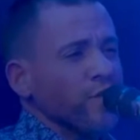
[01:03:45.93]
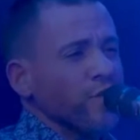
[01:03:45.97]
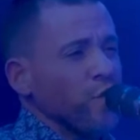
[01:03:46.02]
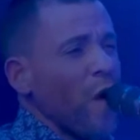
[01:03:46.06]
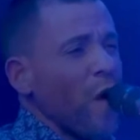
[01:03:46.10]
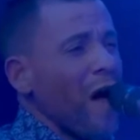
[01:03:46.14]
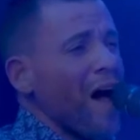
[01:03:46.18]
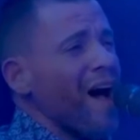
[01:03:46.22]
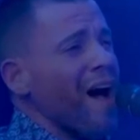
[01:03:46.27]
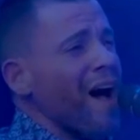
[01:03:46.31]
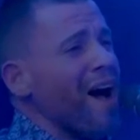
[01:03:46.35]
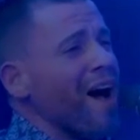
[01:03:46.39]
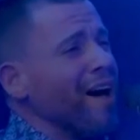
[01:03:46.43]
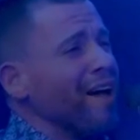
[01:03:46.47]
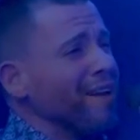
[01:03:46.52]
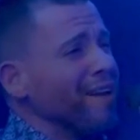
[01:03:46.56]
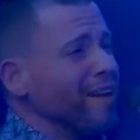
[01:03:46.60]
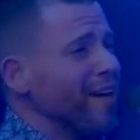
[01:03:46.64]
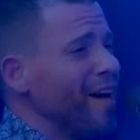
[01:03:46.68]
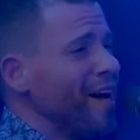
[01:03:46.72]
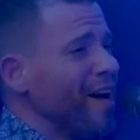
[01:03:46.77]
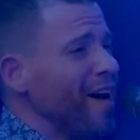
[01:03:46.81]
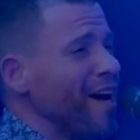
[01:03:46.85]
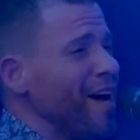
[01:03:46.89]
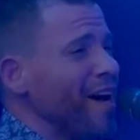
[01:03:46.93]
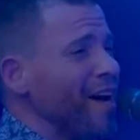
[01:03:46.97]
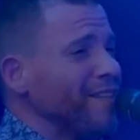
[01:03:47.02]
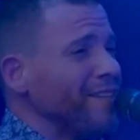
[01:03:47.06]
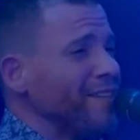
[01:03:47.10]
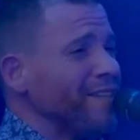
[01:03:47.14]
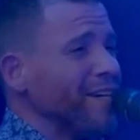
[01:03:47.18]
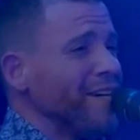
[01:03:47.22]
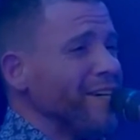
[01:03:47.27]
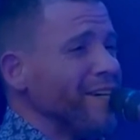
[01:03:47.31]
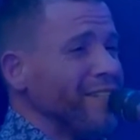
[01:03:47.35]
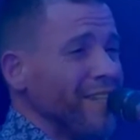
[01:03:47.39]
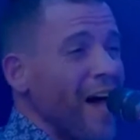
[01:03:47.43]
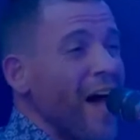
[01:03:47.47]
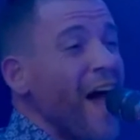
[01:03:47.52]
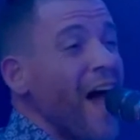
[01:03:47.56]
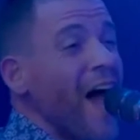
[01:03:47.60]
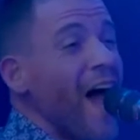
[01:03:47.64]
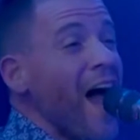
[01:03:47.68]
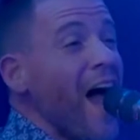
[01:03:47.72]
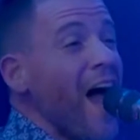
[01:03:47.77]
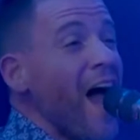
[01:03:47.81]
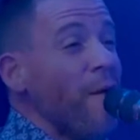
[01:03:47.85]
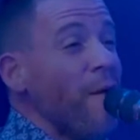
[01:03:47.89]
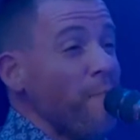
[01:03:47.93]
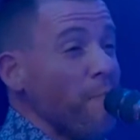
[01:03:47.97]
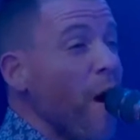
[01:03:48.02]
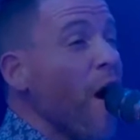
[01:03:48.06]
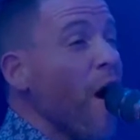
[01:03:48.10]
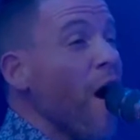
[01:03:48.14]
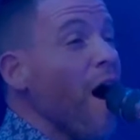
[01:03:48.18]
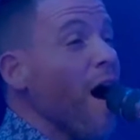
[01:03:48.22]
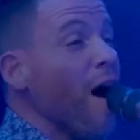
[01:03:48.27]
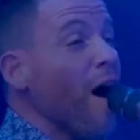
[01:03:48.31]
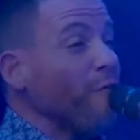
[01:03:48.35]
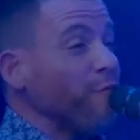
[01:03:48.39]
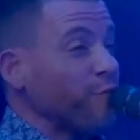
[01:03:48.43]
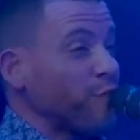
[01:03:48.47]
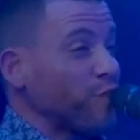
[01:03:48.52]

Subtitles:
is well. In the name of